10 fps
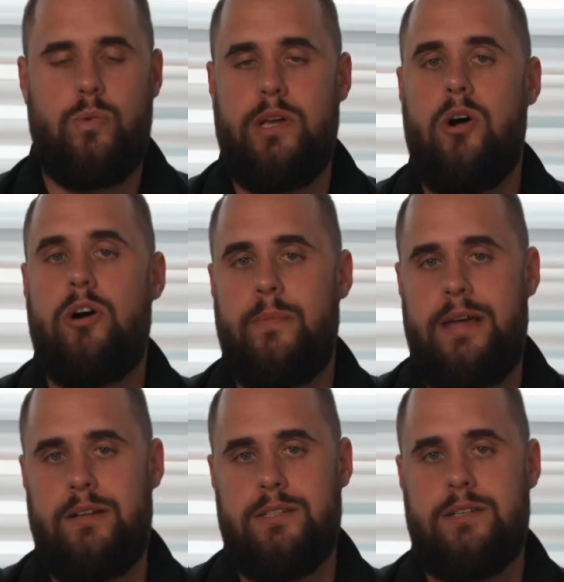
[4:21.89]
We
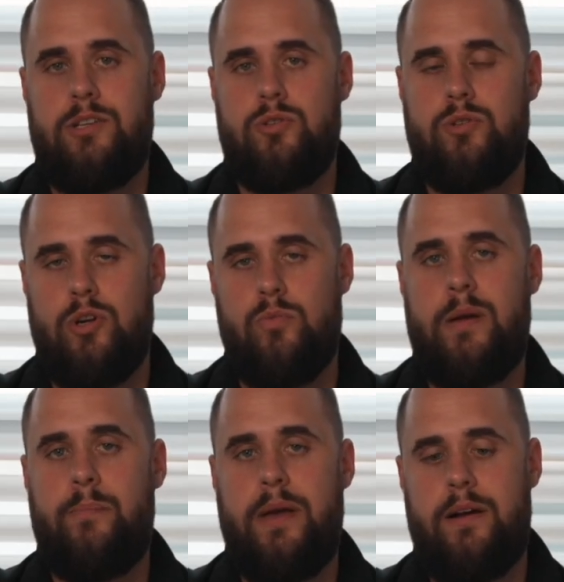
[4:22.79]
automatically schedule your
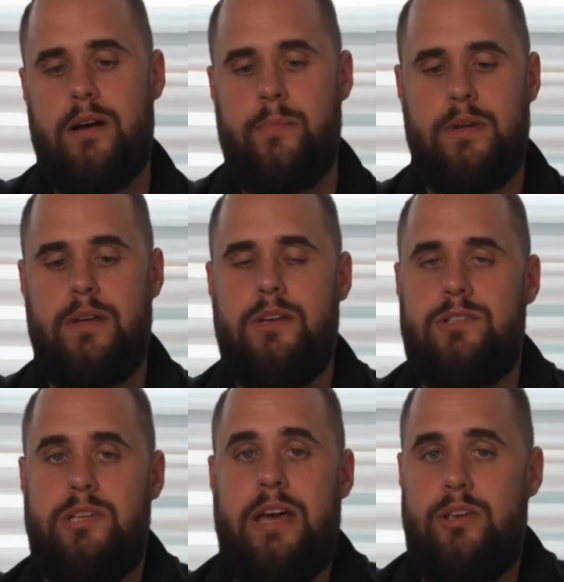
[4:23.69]
ramp back up.
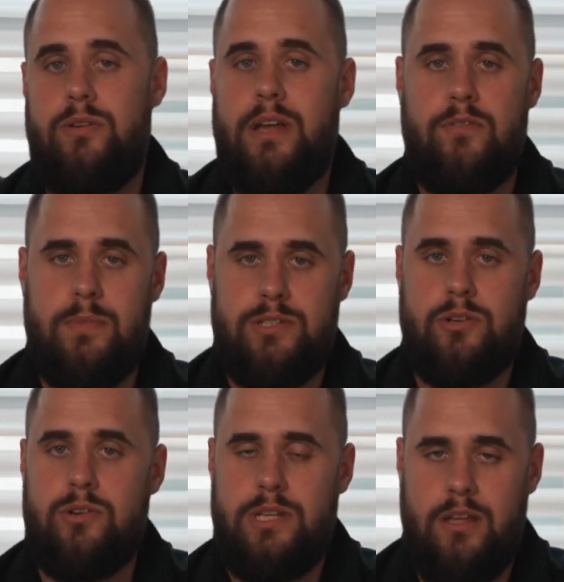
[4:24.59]
So now you never miss a
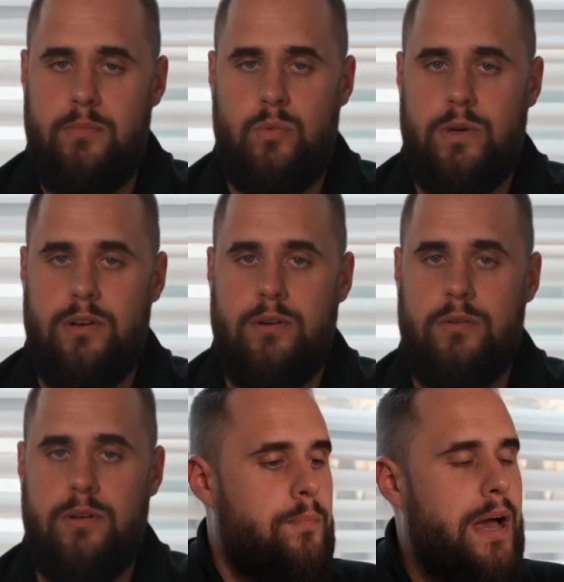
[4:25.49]
curtailment window.
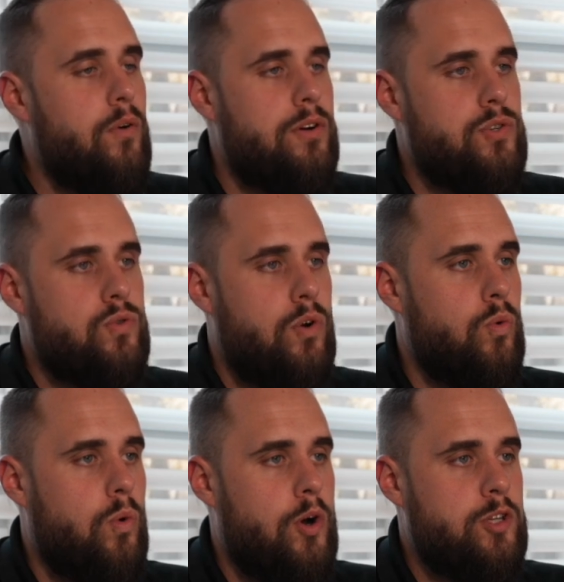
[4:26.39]
Power
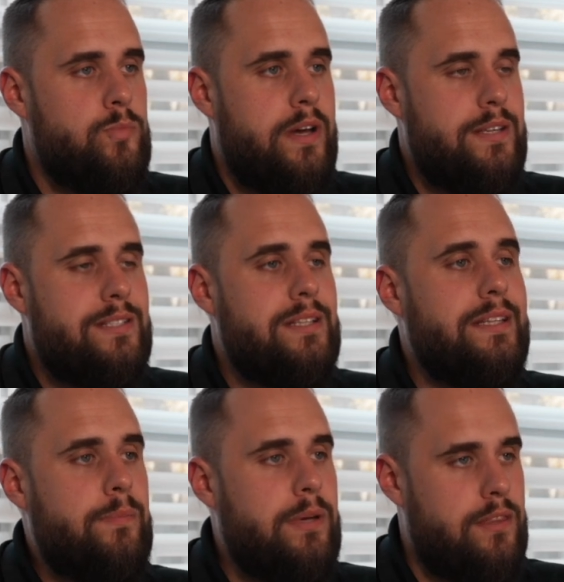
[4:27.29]
control works by
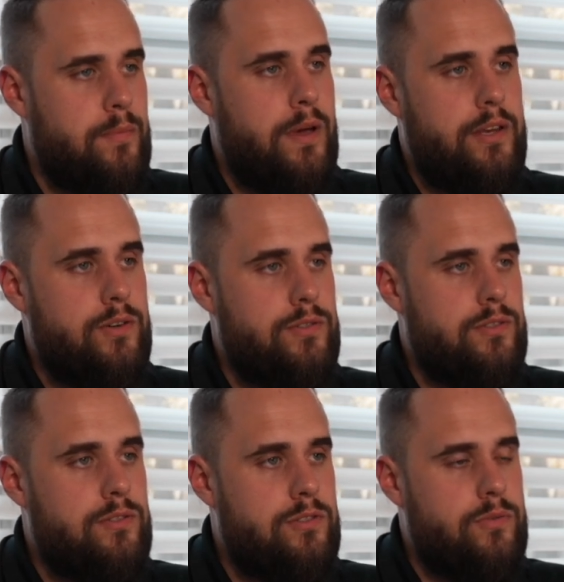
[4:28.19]
sleeping the
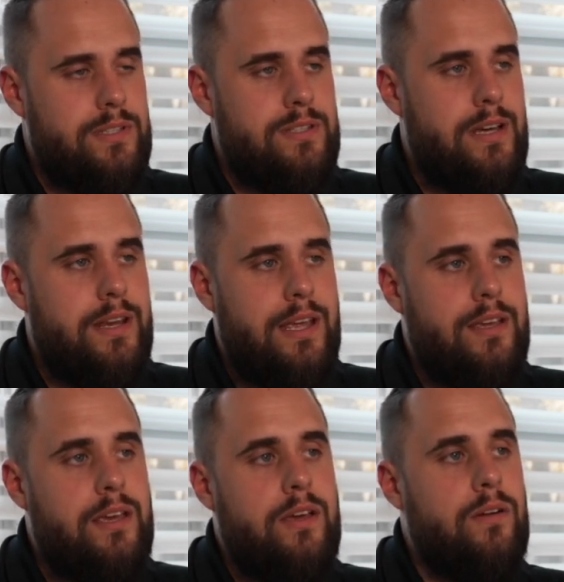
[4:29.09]
miners, so it's not a
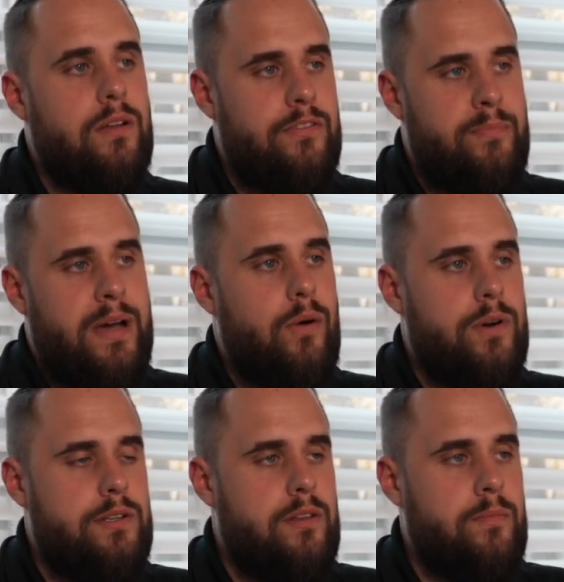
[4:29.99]
kill of
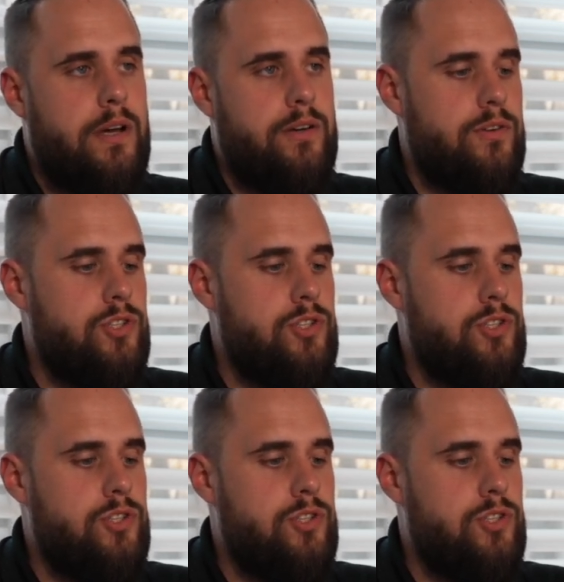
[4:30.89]
power to the miner.